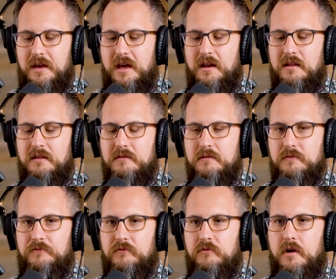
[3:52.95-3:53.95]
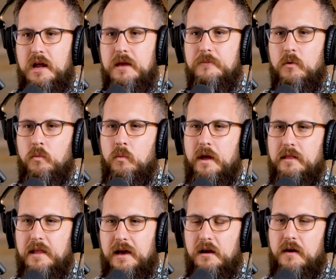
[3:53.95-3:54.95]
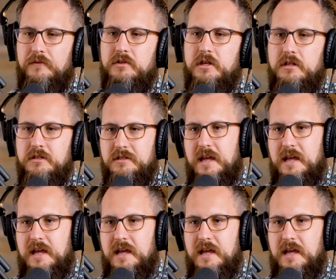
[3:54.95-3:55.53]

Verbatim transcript: kind of frame when that conversation's